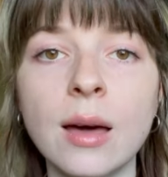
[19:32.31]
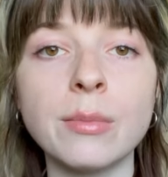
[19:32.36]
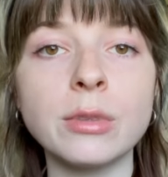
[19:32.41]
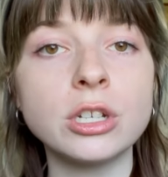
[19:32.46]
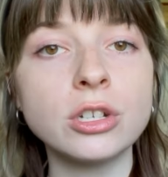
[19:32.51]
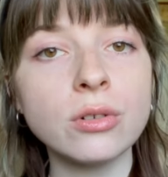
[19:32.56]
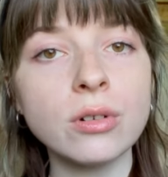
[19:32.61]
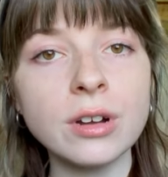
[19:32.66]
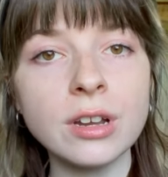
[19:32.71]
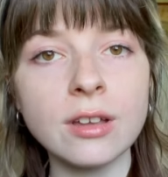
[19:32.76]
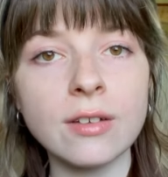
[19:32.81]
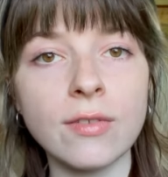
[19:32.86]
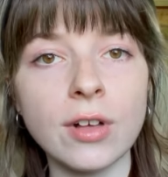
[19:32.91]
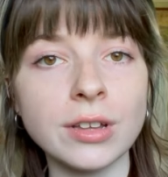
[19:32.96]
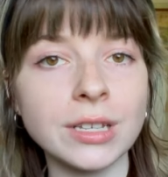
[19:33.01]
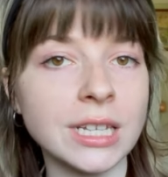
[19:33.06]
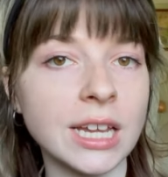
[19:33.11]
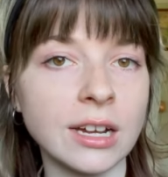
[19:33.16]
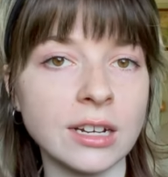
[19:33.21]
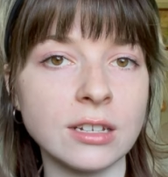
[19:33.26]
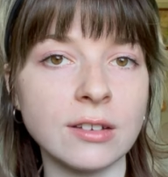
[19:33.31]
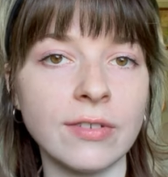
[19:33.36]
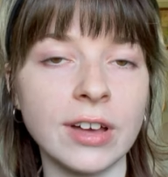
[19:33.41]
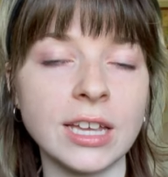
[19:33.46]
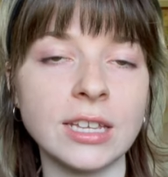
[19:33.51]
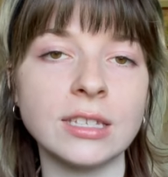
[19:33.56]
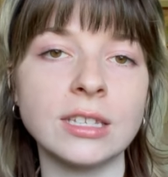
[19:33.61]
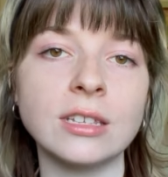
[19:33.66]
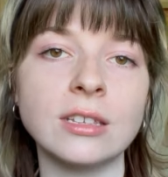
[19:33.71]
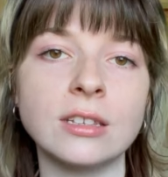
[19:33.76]
A majority of all tech
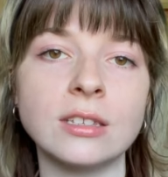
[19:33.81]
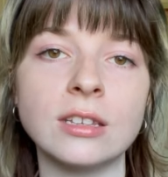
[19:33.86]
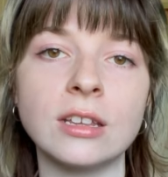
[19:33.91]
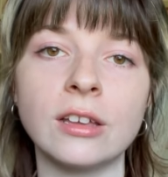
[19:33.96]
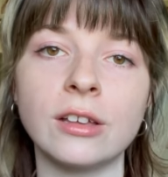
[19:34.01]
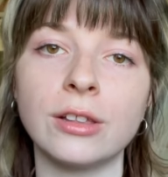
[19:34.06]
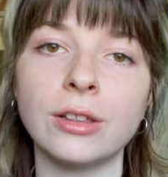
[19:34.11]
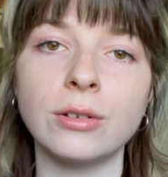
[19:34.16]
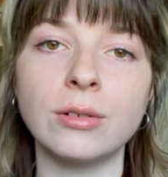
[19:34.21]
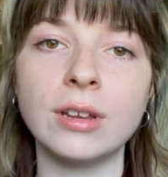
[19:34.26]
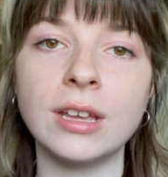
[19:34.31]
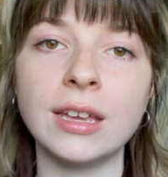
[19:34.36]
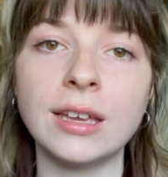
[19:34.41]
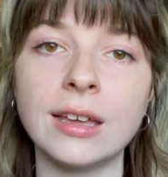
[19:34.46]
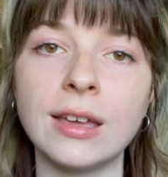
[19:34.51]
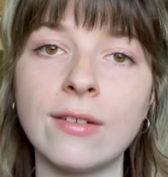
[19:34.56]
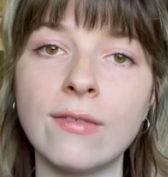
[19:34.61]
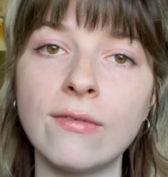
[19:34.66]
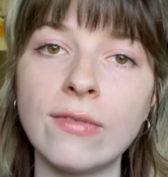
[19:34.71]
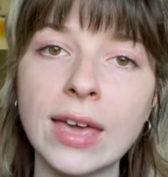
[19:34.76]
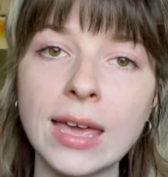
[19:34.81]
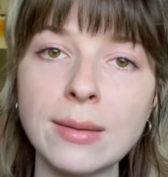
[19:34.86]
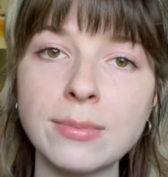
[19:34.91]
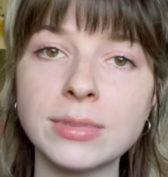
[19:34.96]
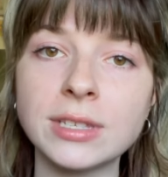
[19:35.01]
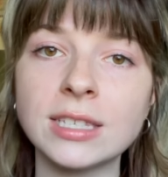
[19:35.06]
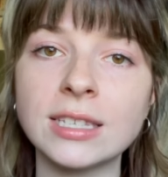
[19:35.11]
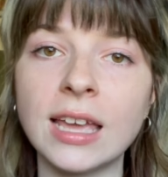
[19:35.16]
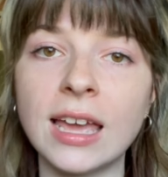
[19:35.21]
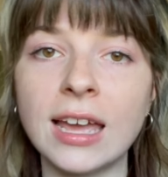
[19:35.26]
devices, including
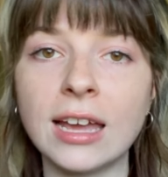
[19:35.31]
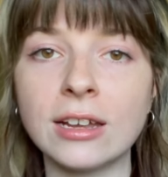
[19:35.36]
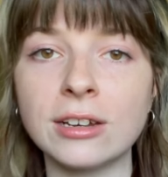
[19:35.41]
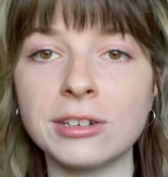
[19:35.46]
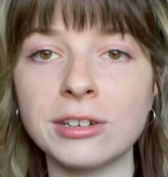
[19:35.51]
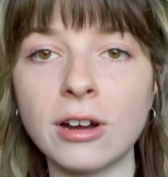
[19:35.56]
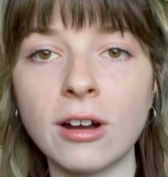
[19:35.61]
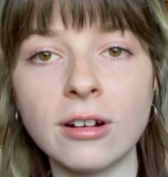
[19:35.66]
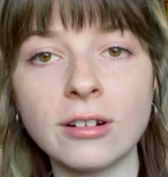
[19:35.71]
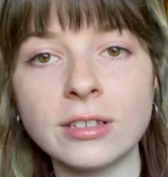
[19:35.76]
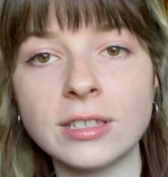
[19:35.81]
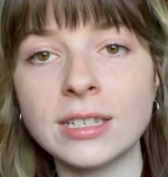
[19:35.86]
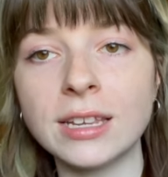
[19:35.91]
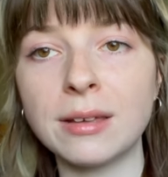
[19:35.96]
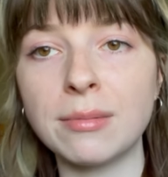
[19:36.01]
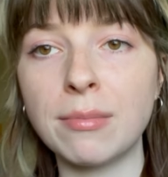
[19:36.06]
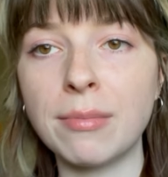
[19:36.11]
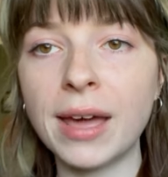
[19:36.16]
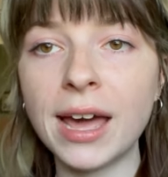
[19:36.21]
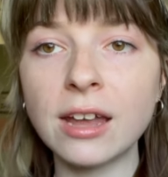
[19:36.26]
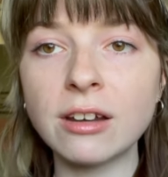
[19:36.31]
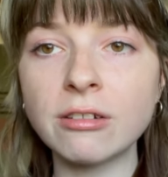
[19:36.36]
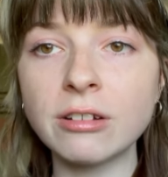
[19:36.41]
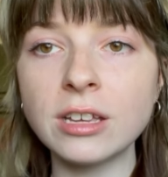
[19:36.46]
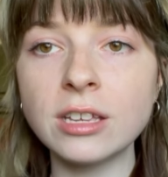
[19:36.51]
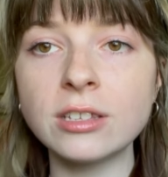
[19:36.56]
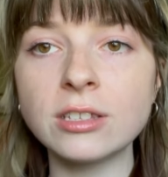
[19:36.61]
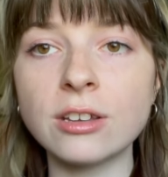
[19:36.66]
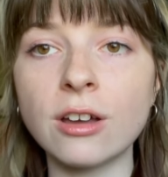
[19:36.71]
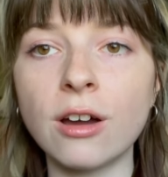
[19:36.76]
vapes and carts and
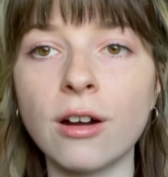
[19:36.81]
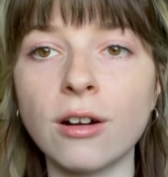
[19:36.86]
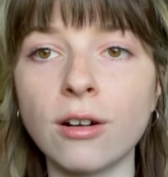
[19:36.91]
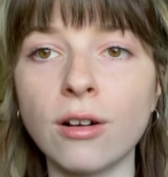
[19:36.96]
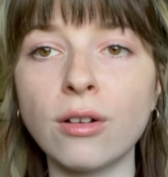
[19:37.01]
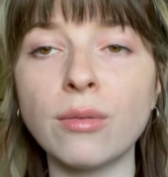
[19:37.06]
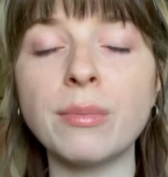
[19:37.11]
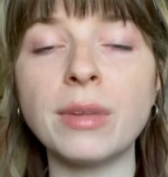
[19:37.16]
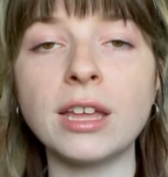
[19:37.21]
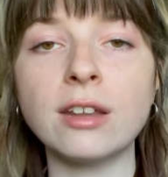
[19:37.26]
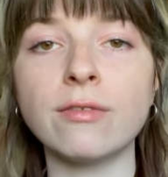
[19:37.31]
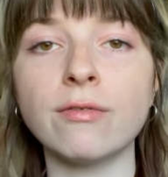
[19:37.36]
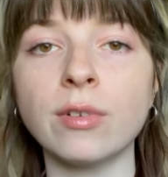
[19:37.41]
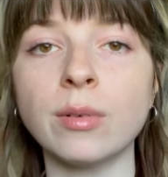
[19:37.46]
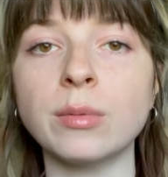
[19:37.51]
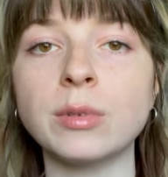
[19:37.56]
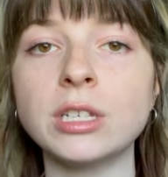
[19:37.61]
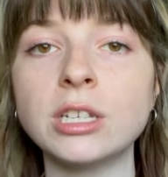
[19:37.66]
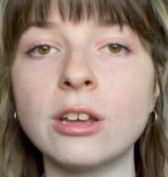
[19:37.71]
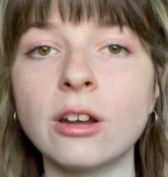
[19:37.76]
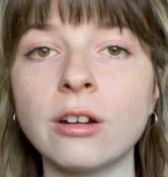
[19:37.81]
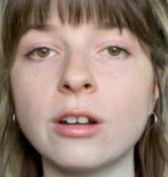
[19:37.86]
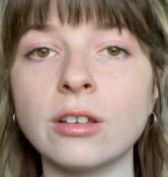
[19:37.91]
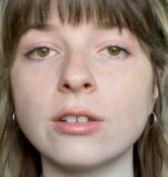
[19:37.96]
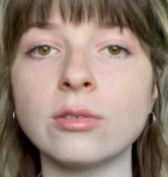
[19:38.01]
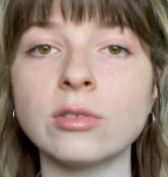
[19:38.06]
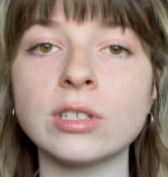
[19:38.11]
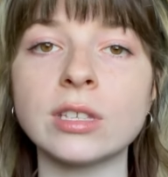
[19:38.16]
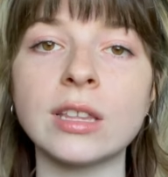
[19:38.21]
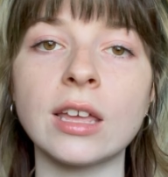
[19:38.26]
batteries, are all made from
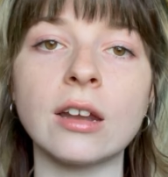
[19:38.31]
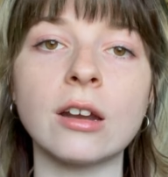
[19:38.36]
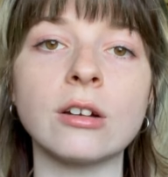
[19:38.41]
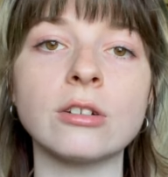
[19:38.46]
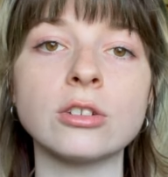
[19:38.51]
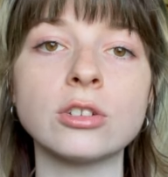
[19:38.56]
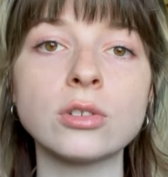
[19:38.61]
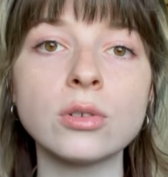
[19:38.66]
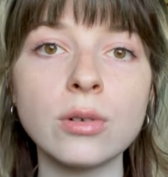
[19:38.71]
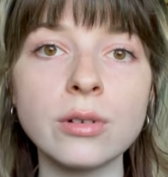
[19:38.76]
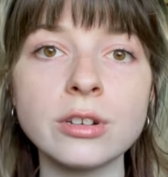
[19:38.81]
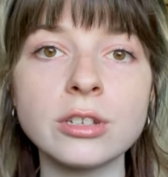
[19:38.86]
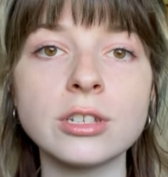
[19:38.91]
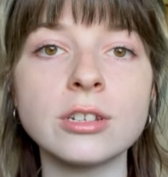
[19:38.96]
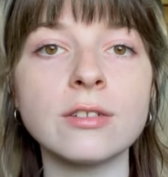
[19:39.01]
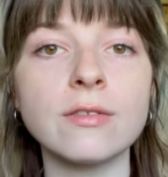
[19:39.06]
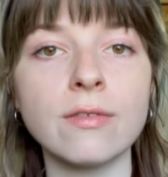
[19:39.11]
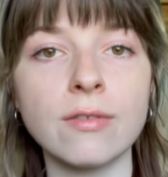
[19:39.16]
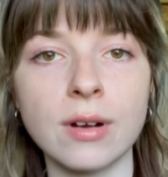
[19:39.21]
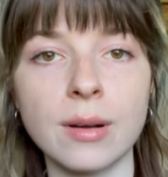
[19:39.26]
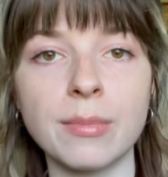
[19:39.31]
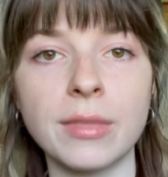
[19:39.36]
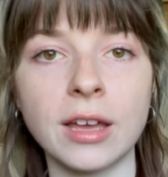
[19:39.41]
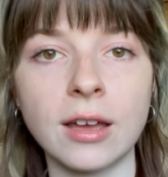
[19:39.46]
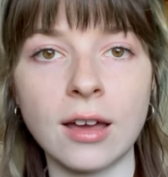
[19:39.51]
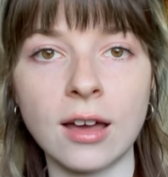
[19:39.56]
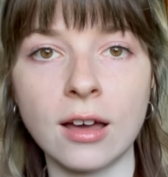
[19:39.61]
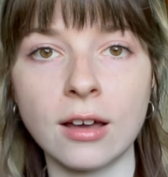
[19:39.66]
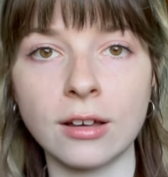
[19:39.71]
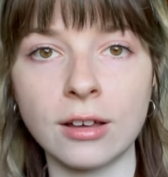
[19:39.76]
materials that are sourced from the
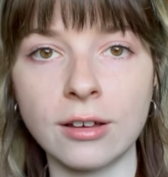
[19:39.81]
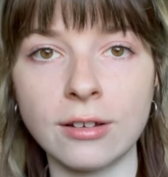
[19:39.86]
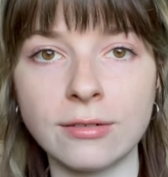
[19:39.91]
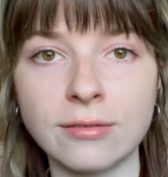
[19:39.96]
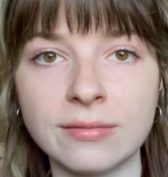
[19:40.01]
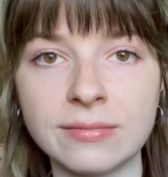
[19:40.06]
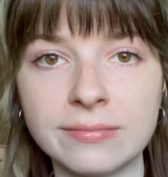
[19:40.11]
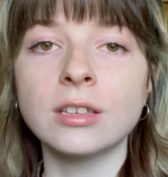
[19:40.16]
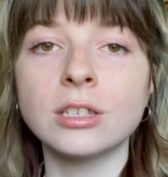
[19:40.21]
Congo.